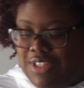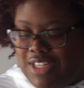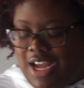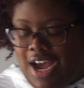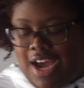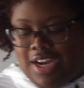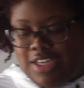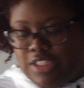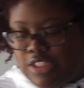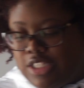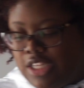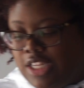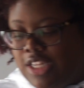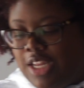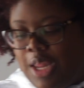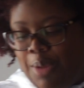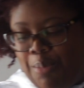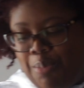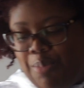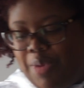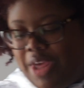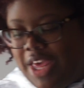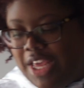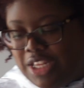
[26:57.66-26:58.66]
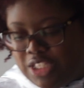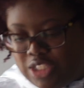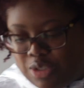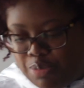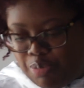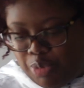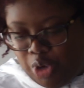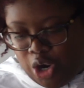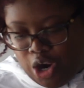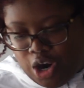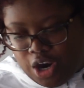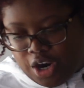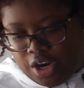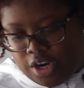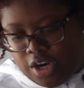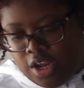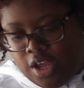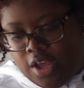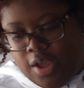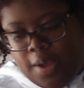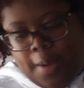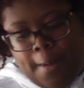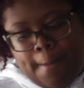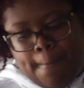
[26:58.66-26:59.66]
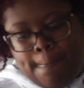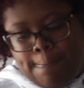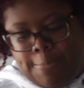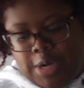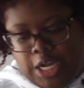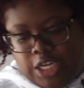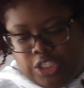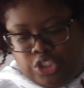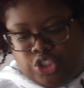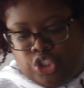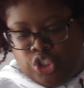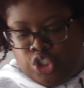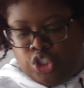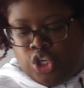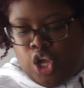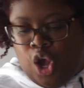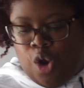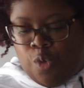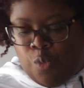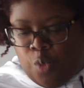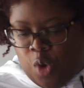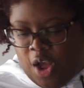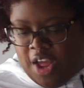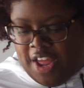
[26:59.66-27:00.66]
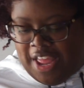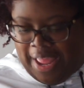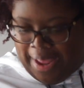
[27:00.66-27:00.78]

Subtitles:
was honestly the best part. But you know what?